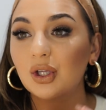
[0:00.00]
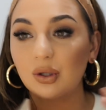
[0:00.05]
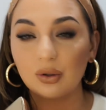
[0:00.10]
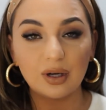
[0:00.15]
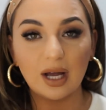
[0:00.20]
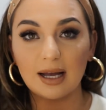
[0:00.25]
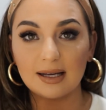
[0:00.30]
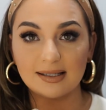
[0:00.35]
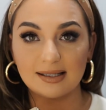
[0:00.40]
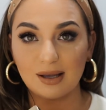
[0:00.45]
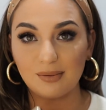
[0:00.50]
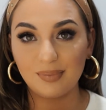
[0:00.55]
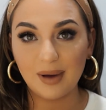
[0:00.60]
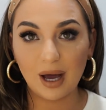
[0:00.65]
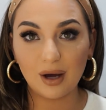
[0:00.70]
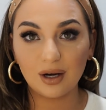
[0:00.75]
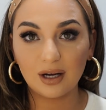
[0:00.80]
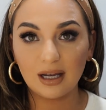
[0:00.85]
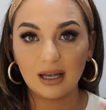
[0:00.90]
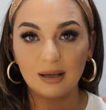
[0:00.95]
you guys
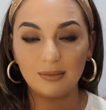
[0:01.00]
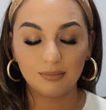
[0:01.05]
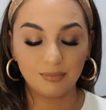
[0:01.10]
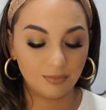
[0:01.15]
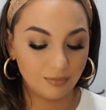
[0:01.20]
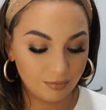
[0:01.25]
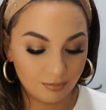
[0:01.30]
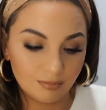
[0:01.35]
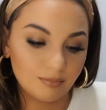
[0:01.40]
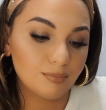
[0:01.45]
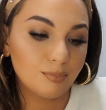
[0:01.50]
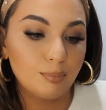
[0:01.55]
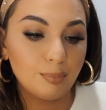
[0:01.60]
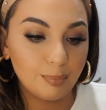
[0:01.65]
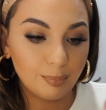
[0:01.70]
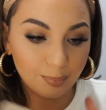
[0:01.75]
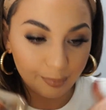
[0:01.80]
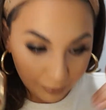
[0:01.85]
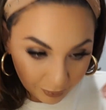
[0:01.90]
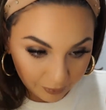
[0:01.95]
about it and
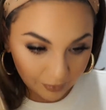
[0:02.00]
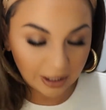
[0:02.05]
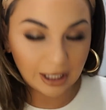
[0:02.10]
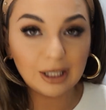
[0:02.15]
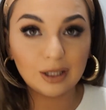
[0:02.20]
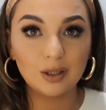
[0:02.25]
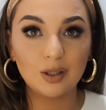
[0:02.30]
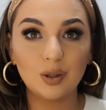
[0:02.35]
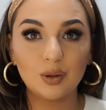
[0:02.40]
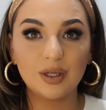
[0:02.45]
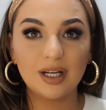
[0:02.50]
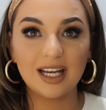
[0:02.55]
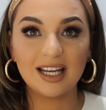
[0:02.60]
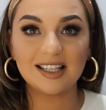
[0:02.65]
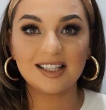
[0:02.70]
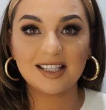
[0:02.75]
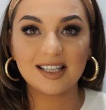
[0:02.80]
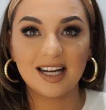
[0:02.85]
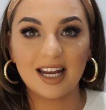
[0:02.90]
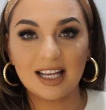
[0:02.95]

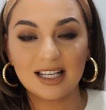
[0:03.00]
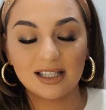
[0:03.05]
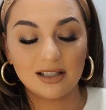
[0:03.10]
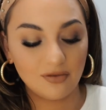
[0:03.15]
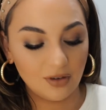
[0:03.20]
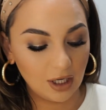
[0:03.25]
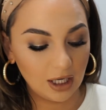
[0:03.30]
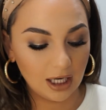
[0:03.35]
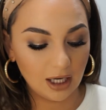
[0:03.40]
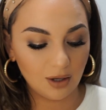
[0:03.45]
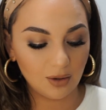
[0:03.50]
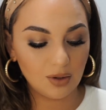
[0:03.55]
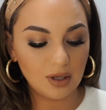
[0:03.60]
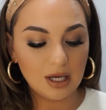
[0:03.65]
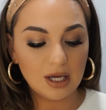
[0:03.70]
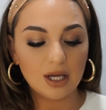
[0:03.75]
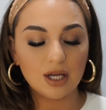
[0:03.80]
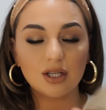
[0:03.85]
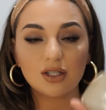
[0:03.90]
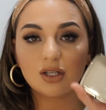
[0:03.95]
included in today's
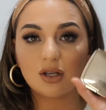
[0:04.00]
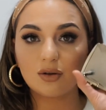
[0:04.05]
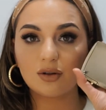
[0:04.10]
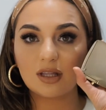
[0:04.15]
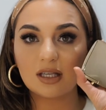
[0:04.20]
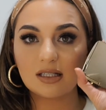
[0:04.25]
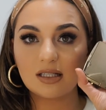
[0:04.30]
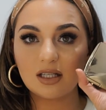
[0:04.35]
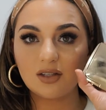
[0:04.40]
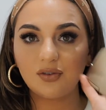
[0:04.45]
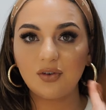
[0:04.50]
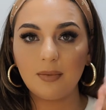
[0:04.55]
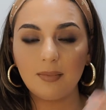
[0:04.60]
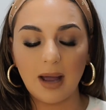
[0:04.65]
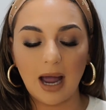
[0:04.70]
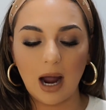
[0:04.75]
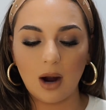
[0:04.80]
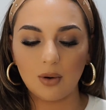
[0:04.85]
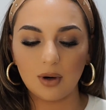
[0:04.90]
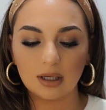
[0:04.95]
video. So this is
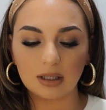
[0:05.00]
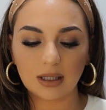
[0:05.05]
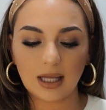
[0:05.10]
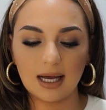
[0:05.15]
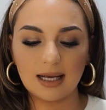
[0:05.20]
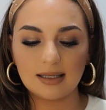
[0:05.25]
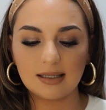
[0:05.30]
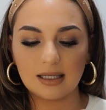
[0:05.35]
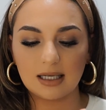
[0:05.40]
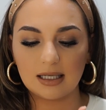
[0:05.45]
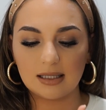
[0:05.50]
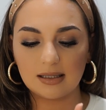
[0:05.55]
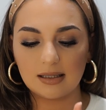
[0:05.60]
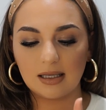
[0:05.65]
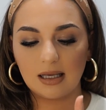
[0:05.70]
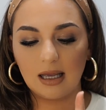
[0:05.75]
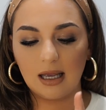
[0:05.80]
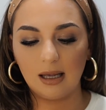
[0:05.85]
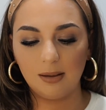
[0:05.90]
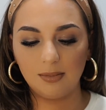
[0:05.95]
from Hourglass.
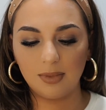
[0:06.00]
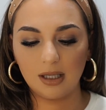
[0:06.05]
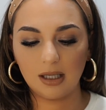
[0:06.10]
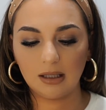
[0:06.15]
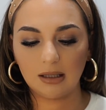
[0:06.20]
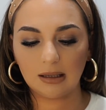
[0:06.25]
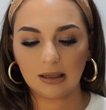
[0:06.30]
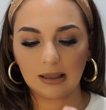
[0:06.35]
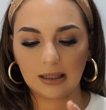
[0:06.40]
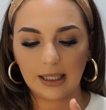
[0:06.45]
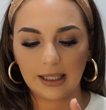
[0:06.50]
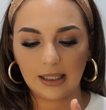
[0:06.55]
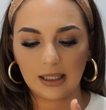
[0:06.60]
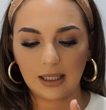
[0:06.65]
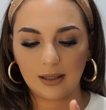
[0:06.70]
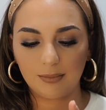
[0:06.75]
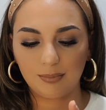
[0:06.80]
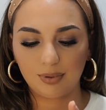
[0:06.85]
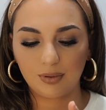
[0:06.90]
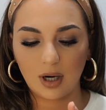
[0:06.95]
It's the Ambient
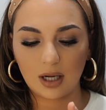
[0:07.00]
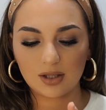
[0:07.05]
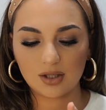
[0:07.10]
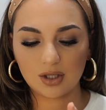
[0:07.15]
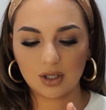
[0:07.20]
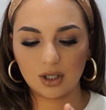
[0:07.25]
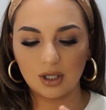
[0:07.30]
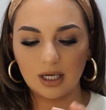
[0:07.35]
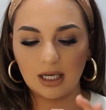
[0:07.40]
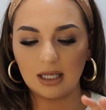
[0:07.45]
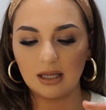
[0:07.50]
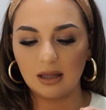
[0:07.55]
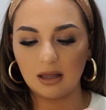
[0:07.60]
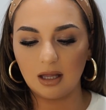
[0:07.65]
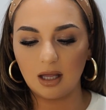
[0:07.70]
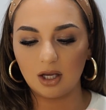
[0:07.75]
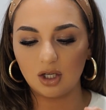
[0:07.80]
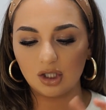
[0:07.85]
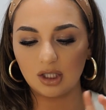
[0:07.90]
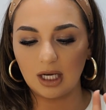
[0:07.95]
Lighting Bronzer in
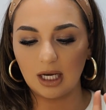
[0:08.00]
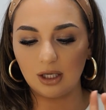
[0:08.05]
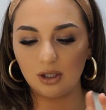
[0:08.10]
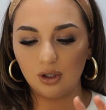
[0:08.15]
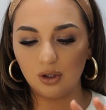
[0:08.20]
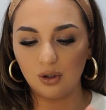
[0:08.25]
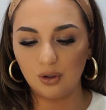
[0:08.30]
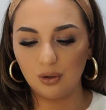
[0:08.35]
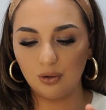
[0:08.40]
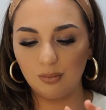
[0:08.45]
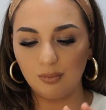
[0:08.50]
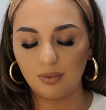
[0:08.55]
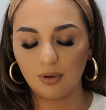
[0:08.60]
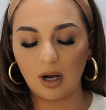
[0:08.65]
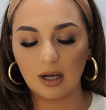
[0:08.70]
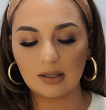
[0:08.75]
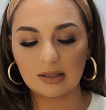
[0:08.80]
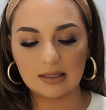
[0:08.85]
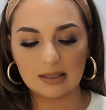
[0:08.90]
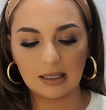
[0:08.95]
the shade Nude
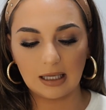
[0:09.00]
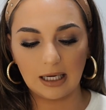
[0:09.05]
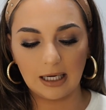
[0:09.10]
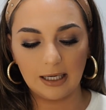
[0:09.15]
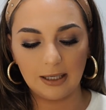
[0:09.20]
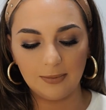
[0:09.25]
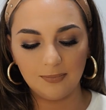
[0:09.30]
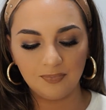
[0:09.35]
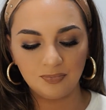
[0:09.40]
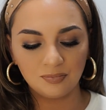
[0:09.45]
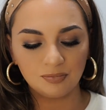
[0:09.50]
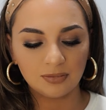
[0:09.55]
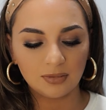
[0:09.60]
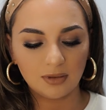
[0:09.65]
Bronze Light.